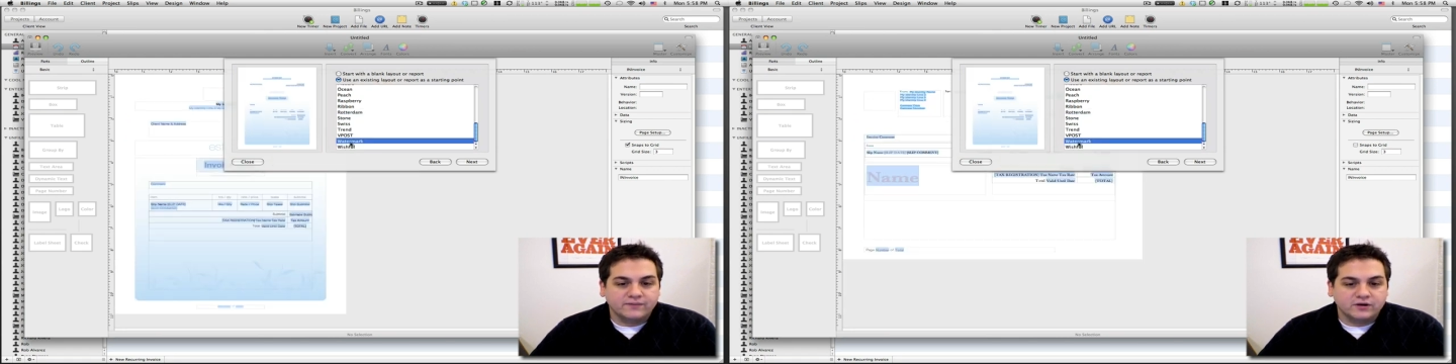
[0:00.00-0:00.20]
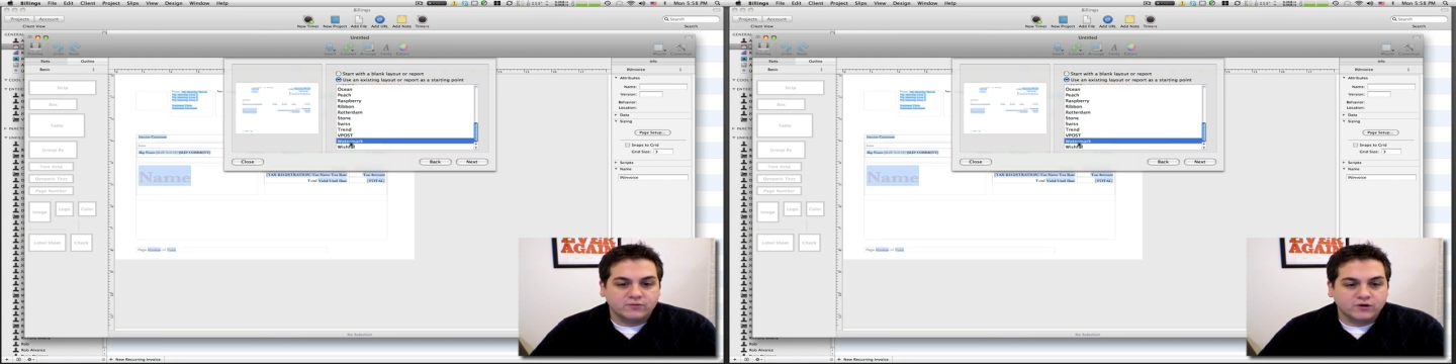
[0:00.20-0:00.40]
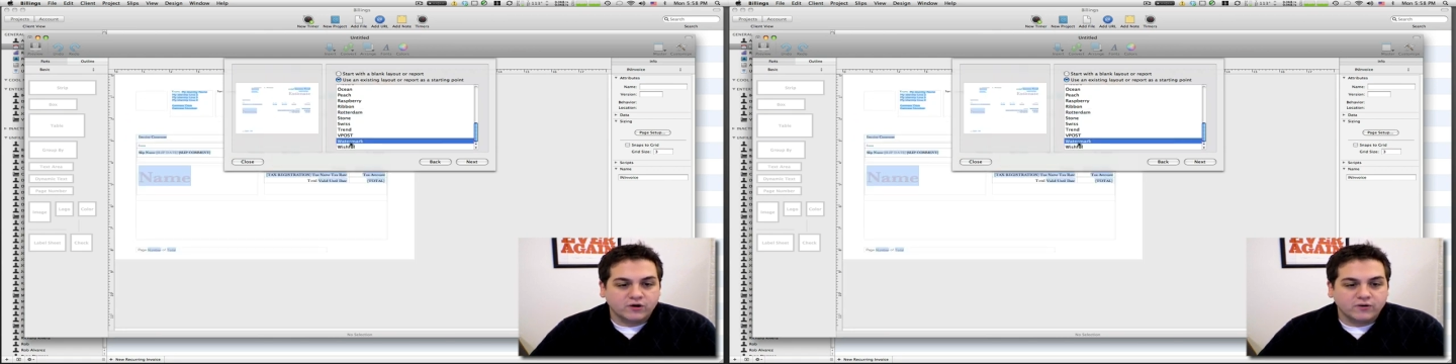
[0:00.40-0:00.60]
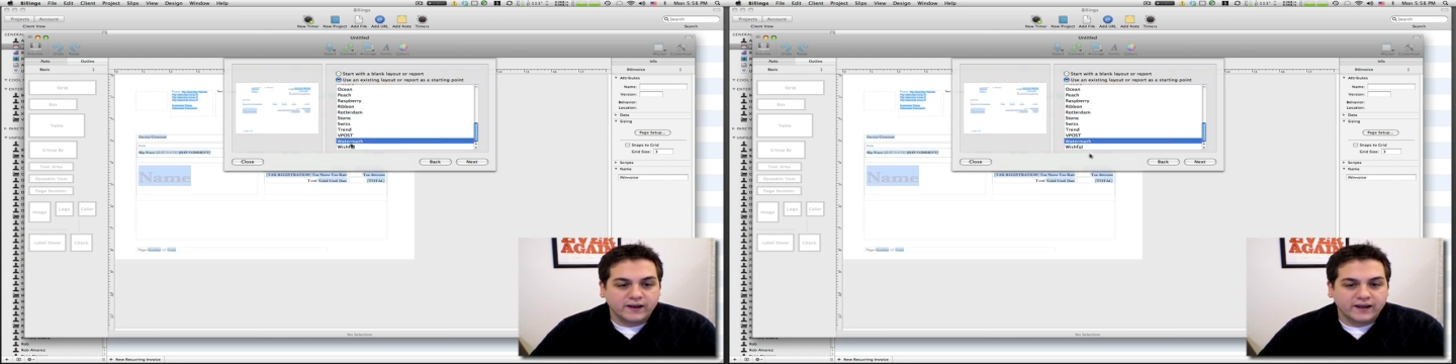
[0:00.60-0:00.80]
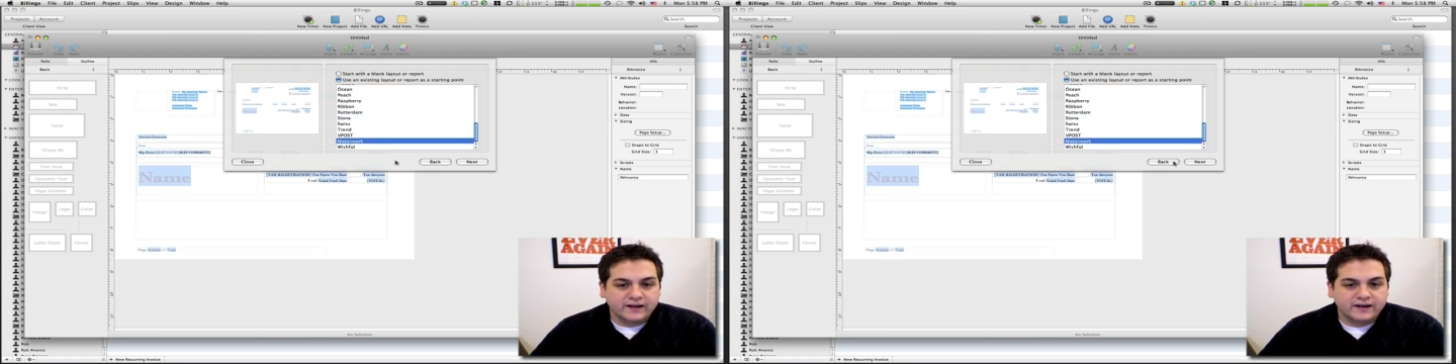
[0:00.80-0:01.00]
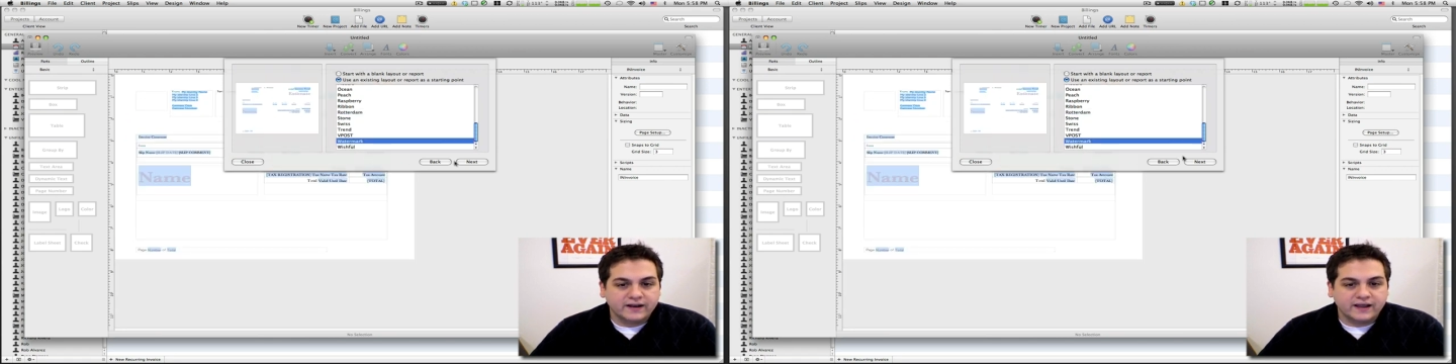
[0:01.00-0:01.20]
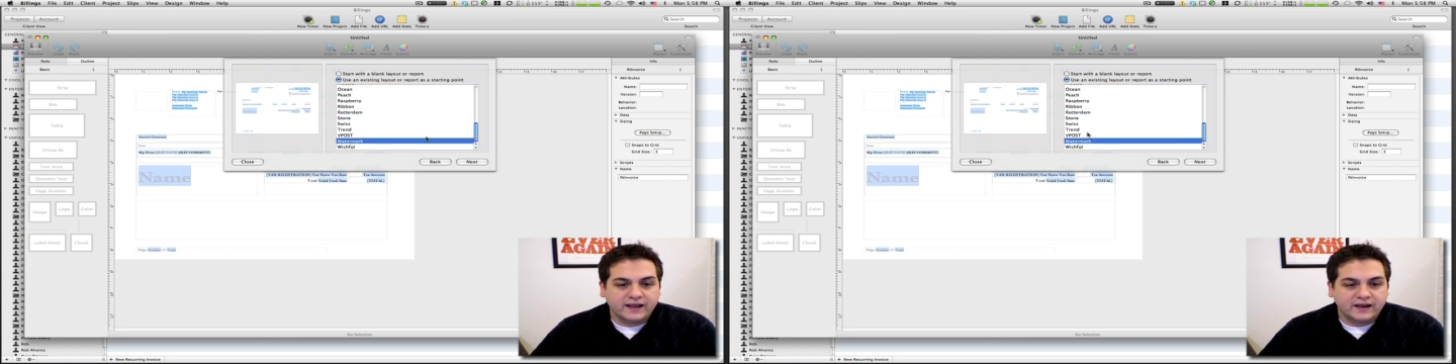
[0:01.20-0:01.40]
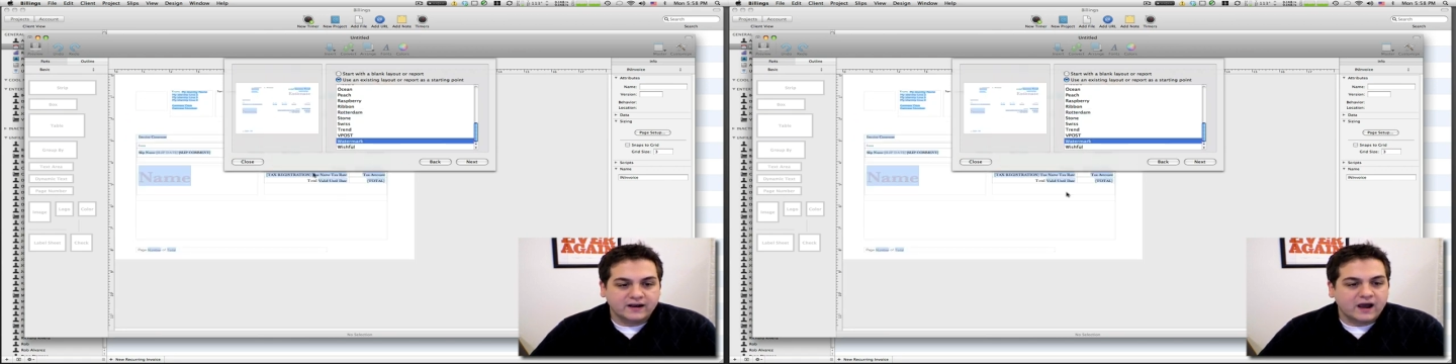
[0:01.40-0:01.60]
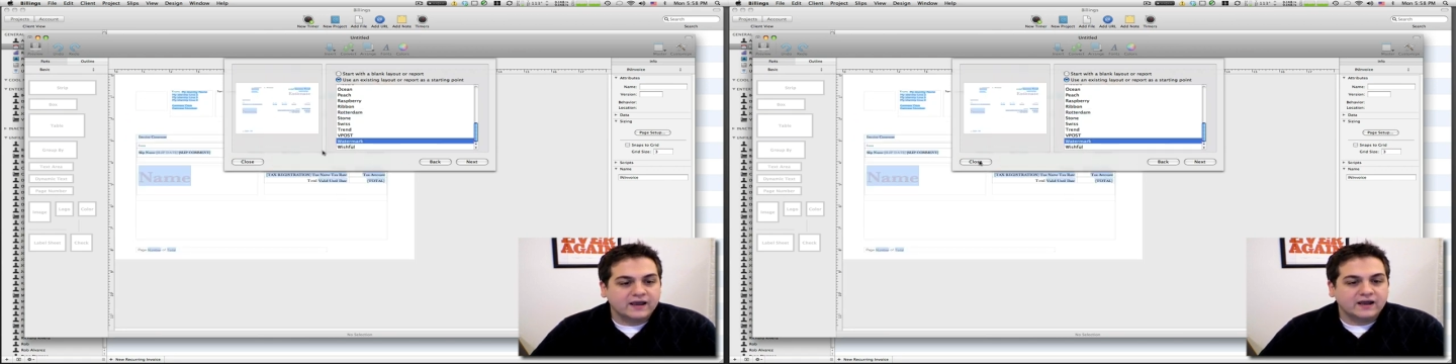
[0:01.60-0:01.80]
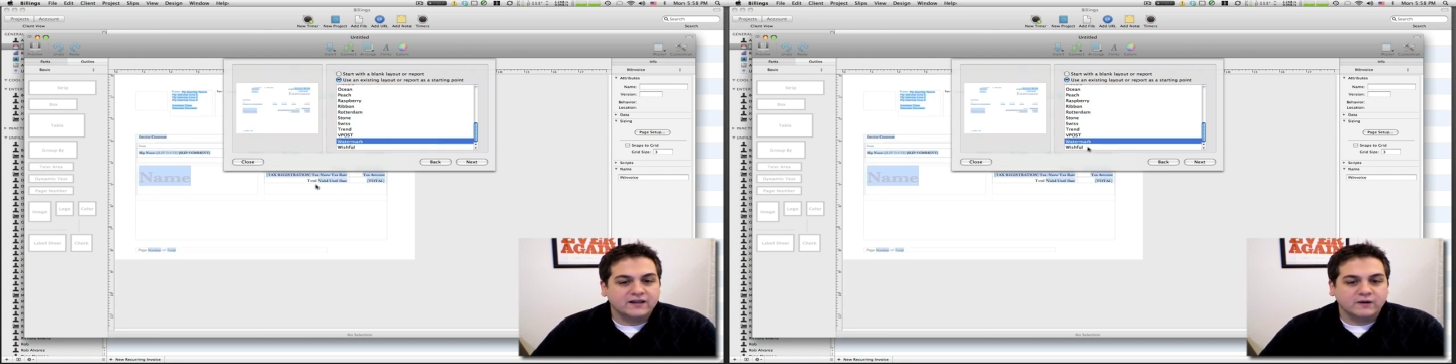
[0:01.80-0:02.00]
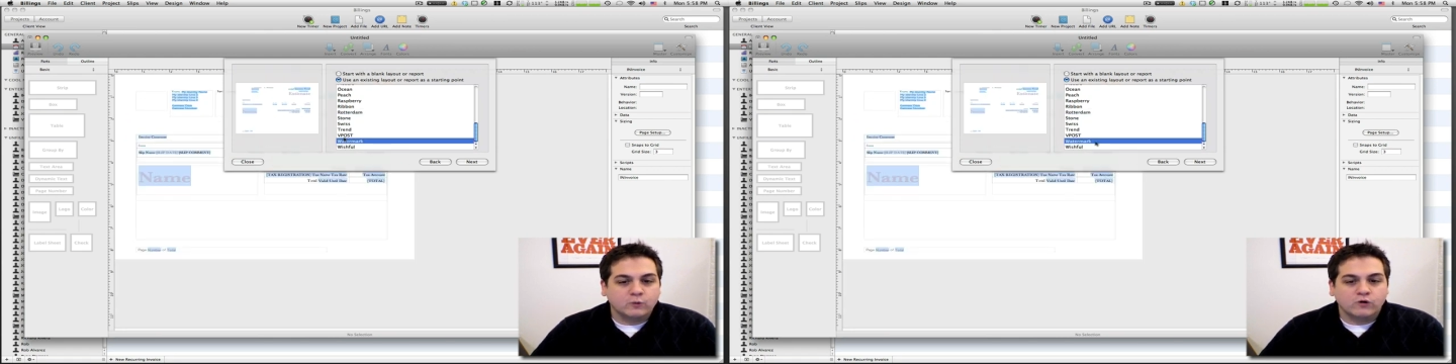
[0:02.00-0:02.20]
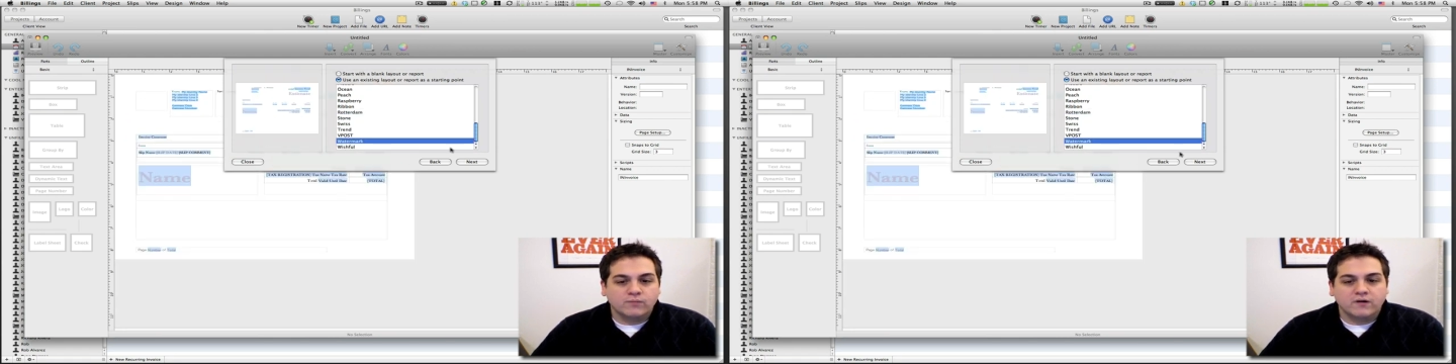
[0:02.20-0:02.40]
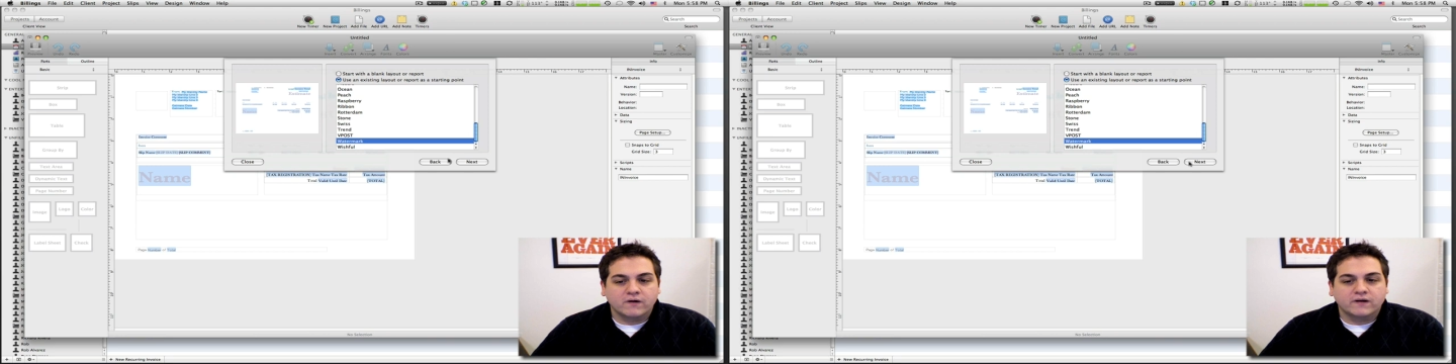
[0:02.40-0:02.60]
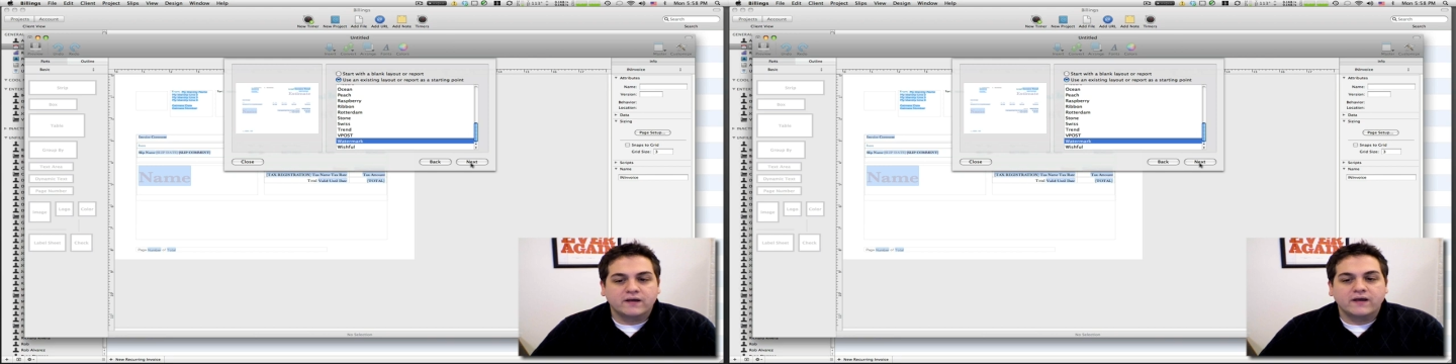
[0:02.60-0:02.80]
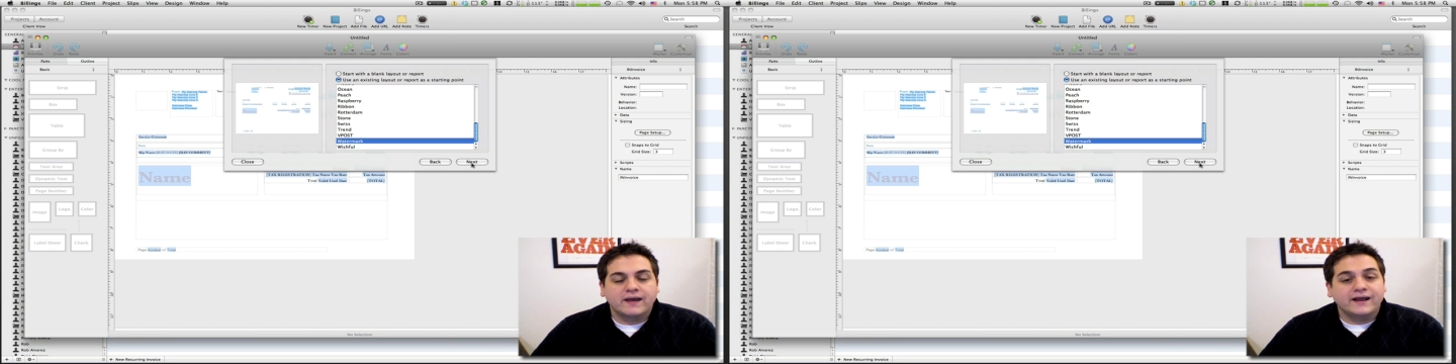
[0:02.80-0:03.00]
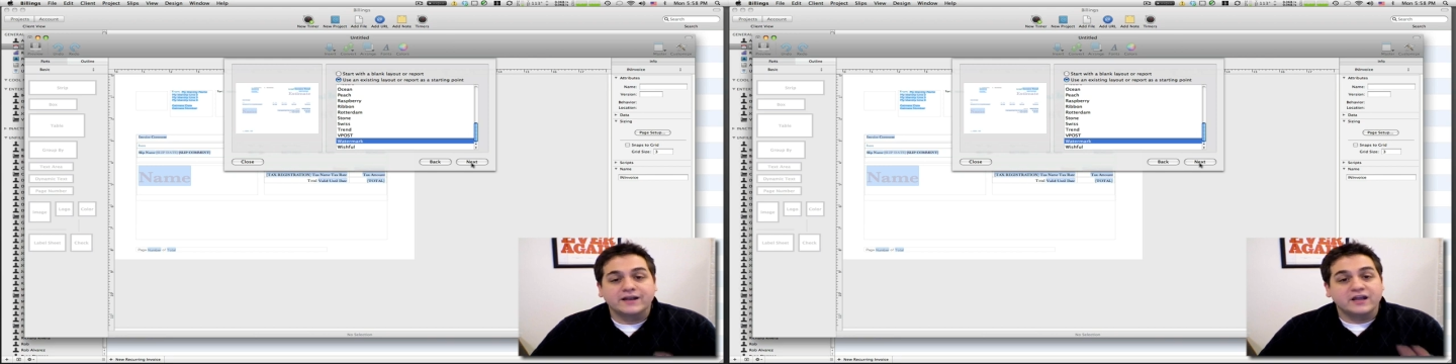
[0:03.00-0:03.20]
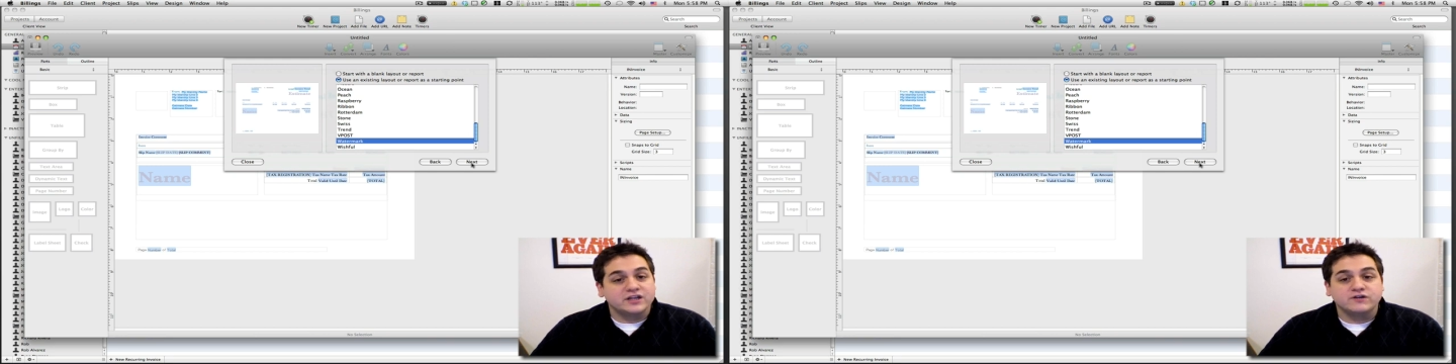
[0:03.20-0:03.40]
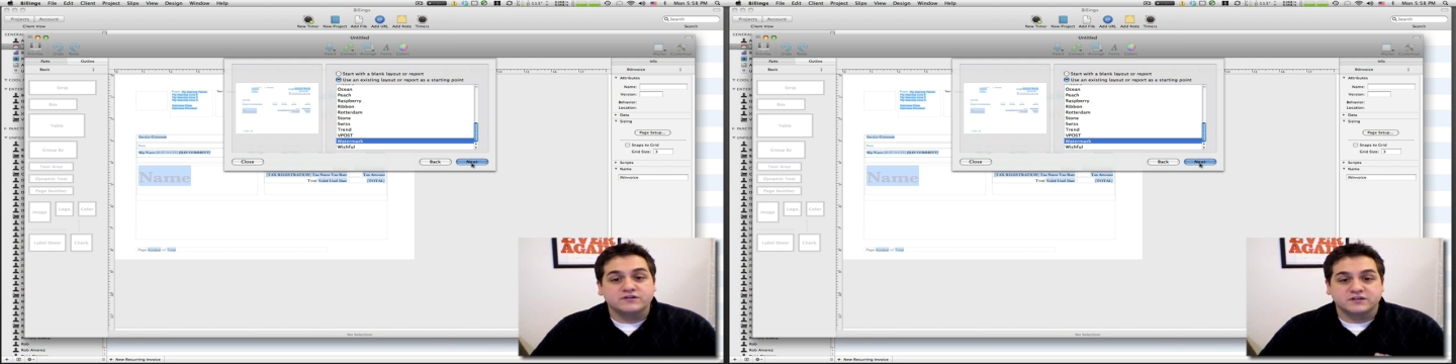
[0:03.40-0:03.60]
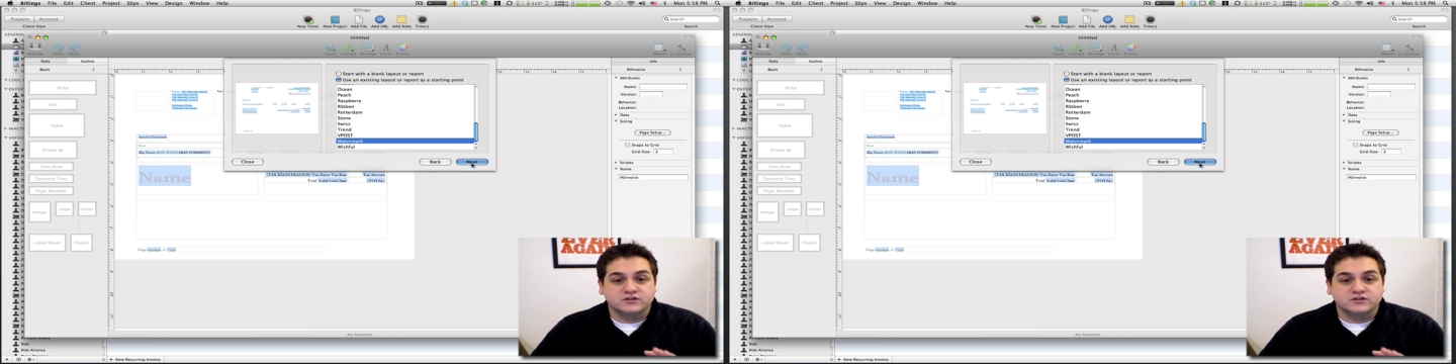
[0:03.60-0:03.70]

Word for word: you know we'll go ahead and I kind of like watermark and, and use it.